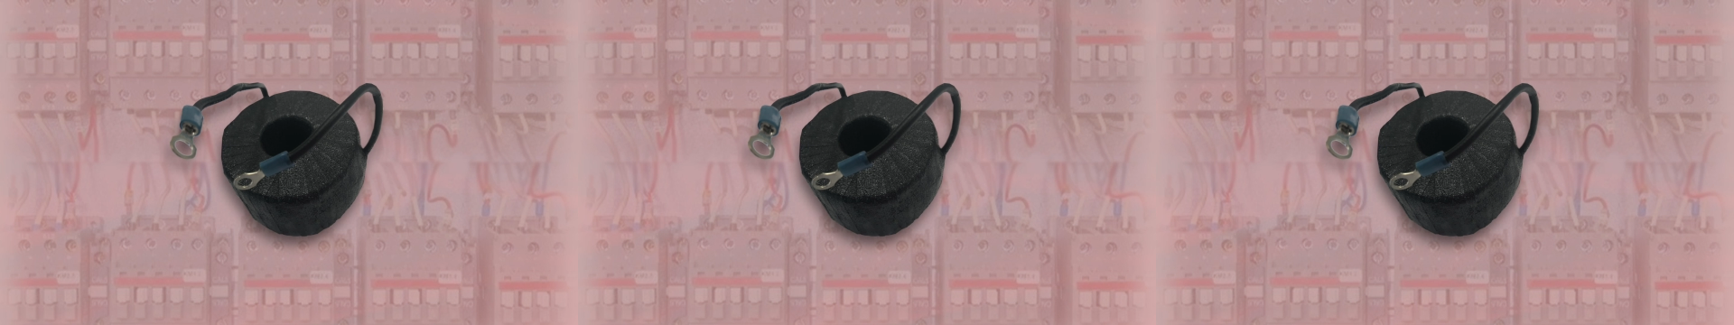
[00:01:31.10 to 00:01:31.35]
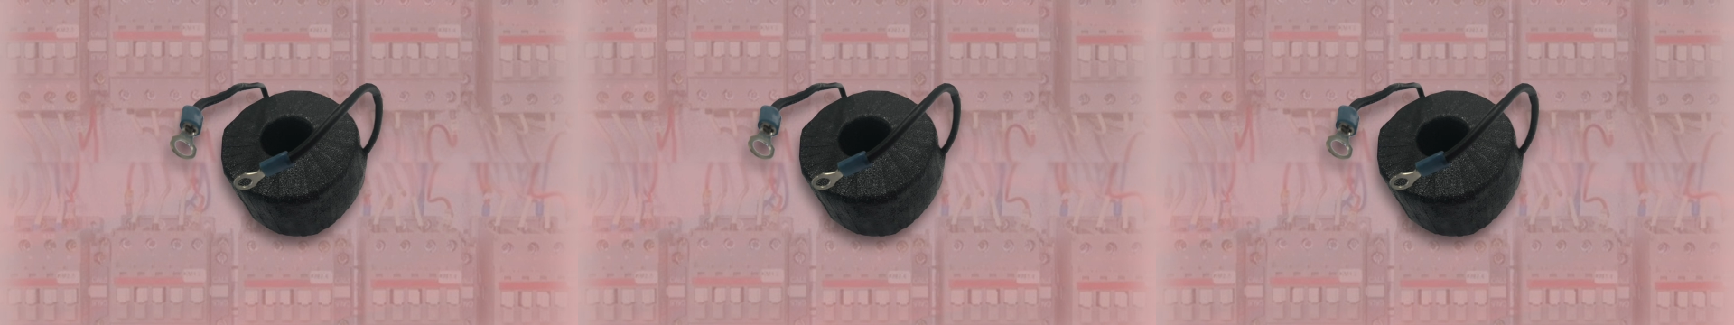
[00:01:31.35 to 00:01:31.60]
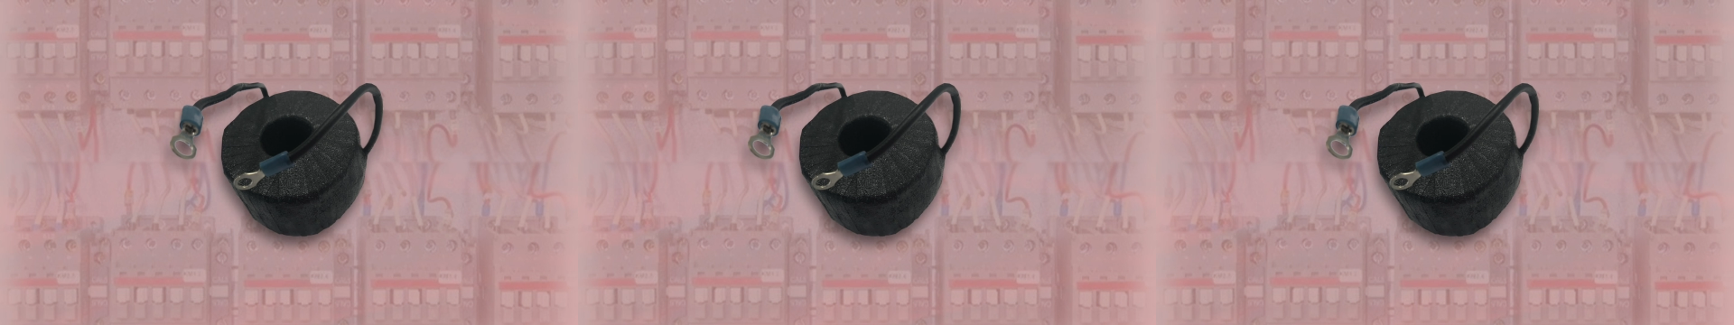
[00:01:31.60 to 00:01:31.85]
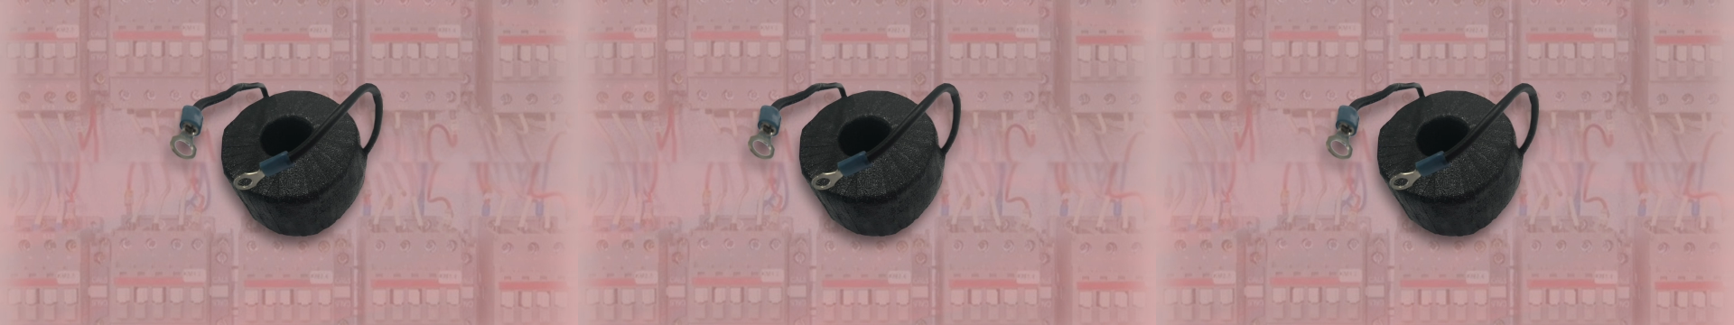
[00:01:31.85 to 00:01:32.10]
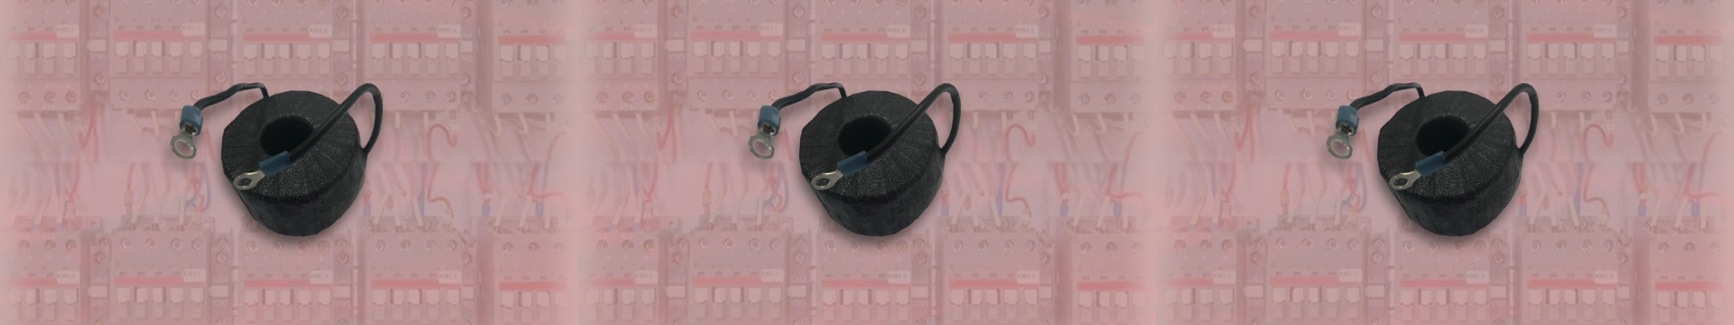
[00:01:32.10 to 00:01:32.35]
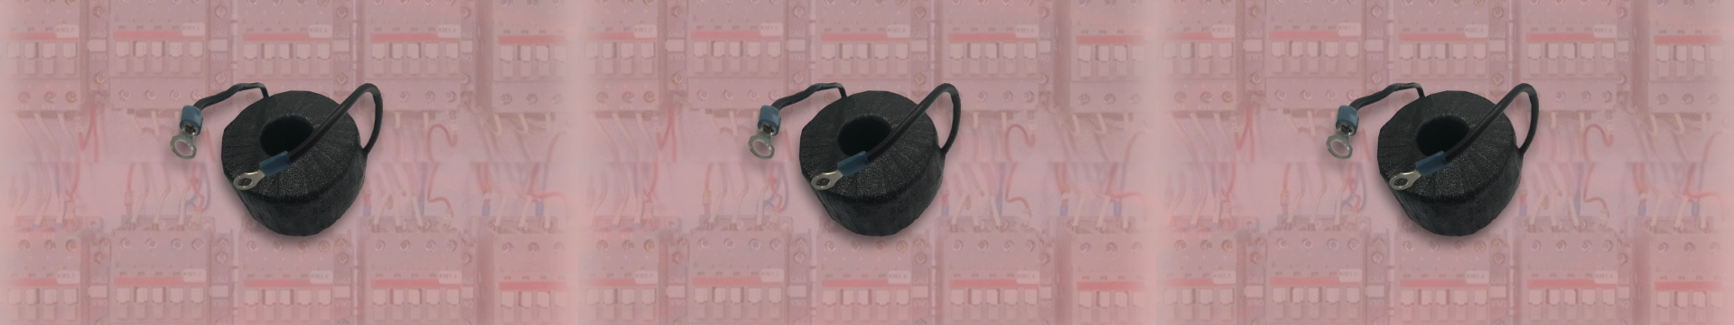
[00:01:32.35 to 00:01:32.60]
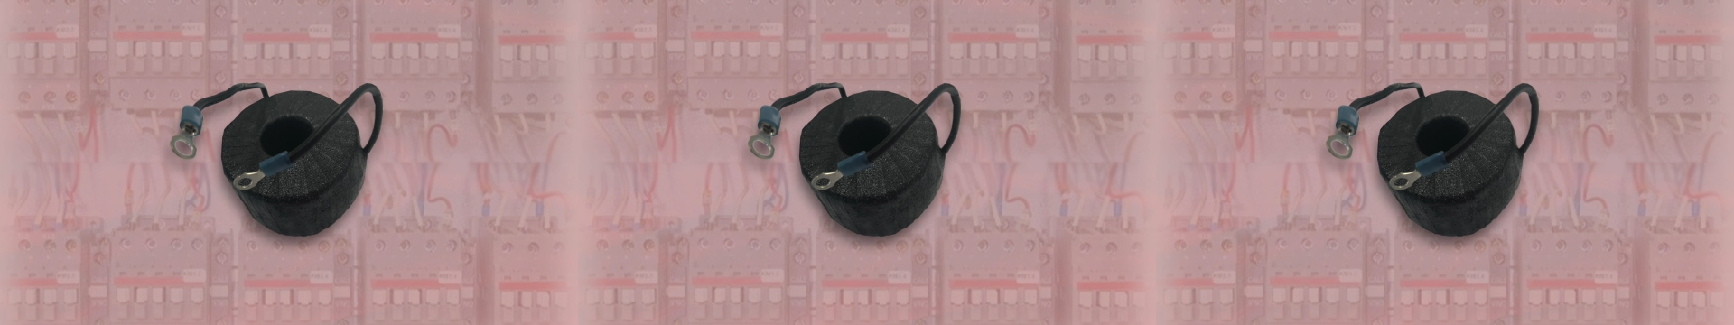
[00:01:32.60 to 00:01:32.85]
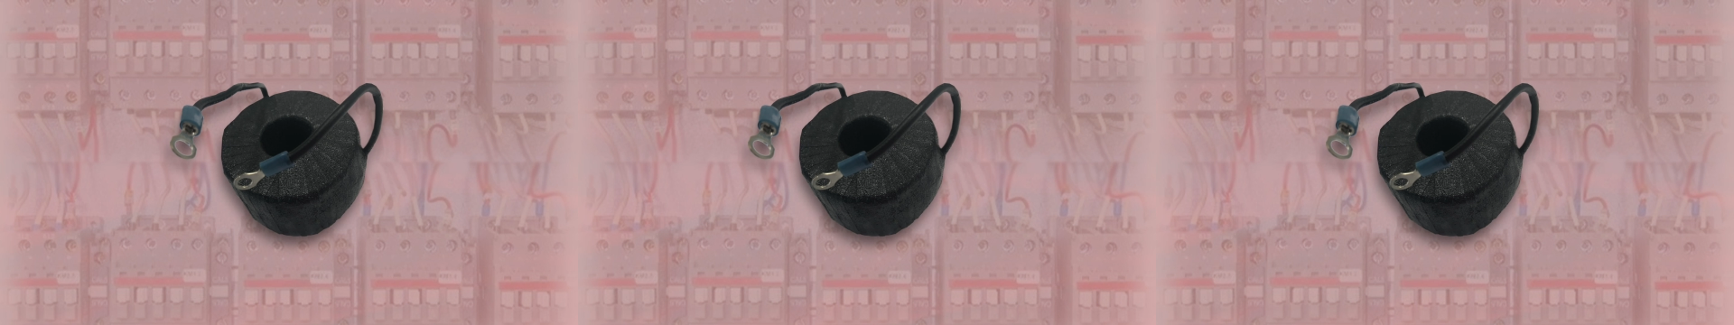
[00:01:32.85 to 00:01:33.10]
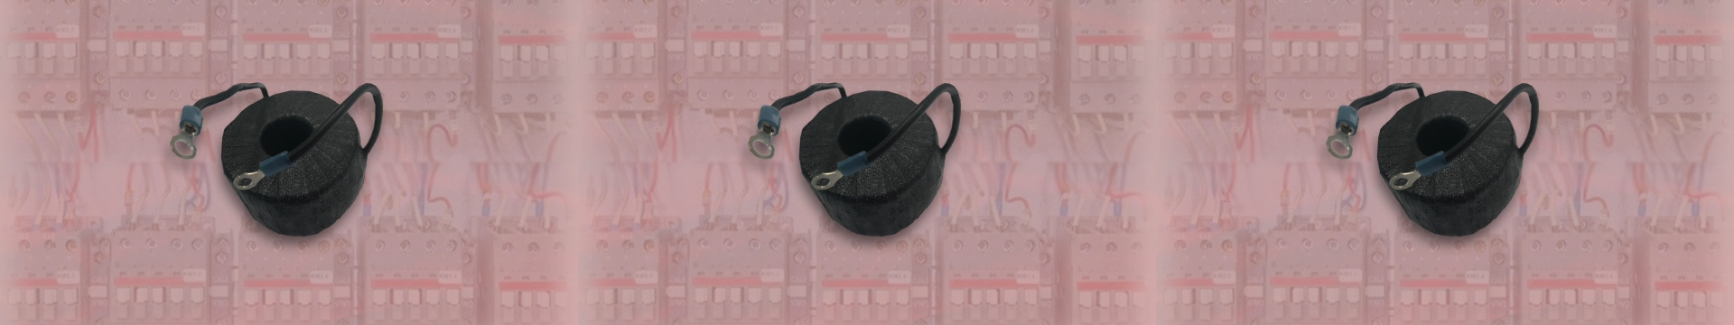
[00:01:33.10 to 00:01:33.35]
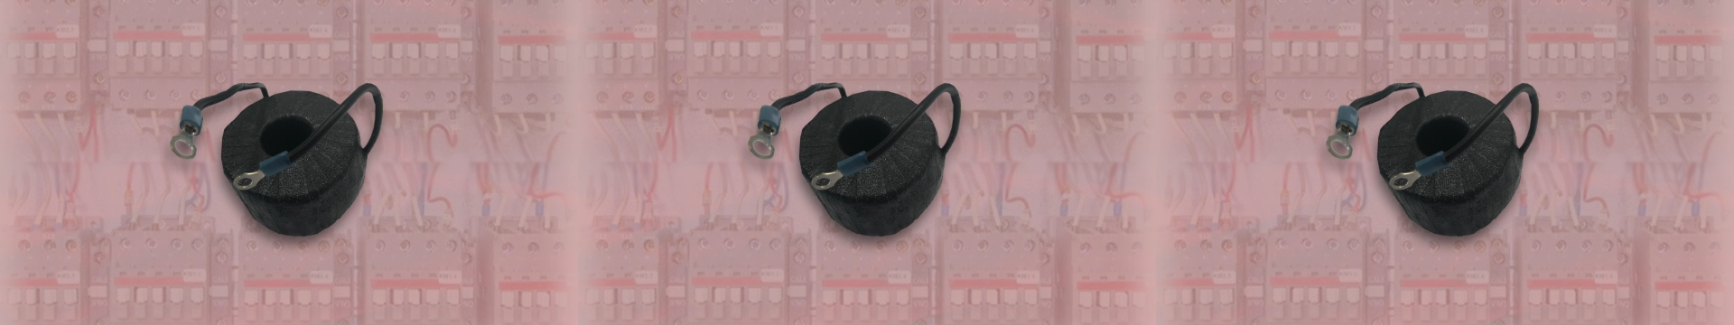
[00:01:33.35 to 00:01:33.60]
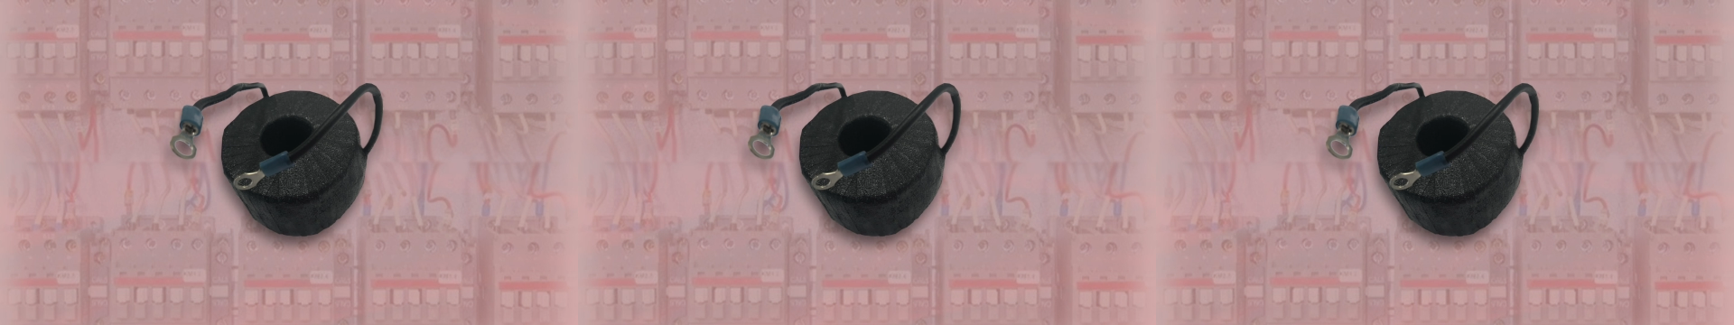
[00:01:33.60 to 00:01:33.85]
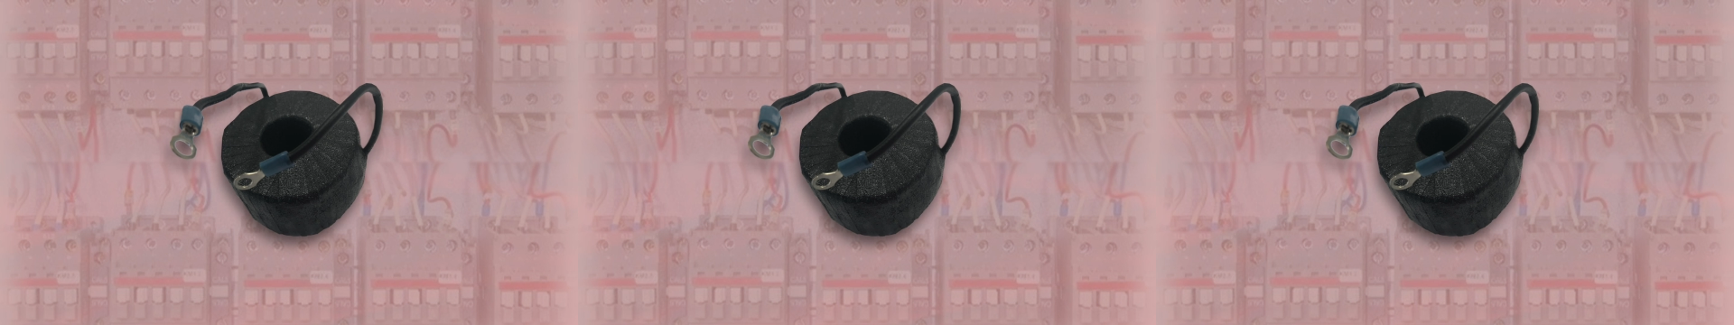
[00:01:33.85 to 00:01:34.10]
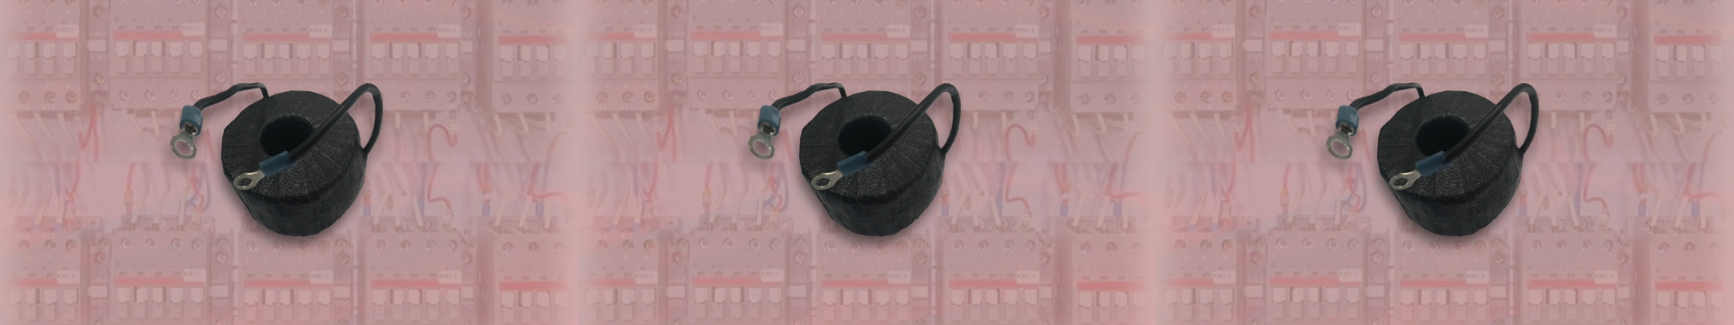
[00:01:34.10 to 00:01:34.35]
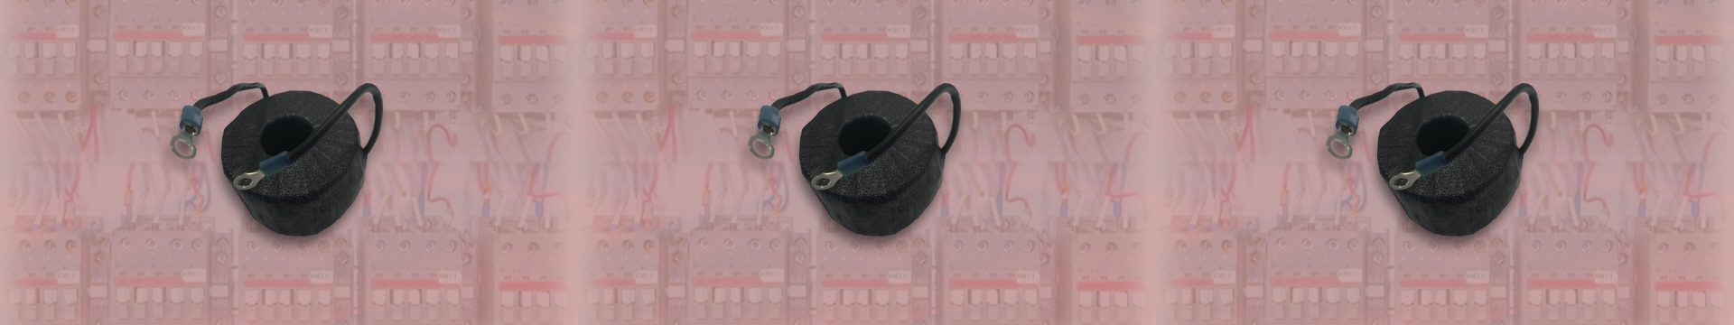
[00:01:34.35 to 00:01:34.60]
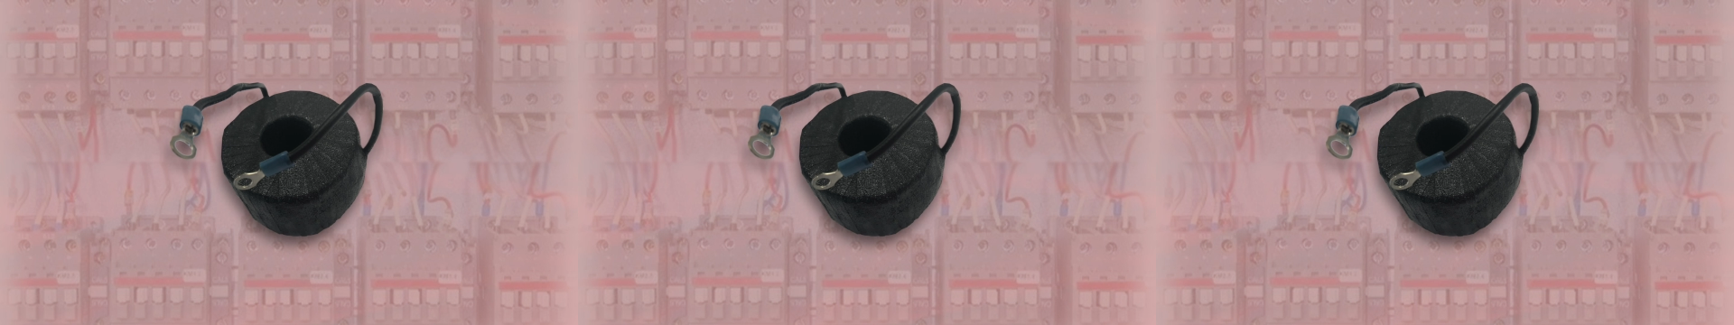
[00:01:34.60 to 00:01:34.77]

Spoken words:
(no speaker visible)